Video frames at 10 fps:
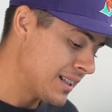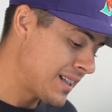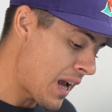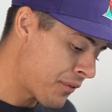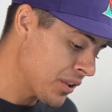
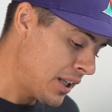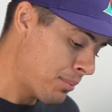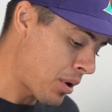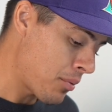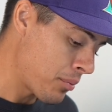definitely
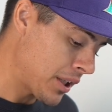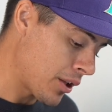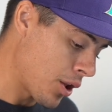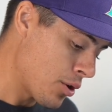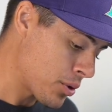probably
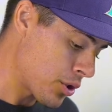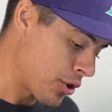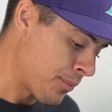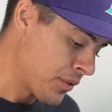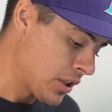
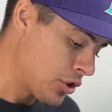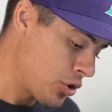closer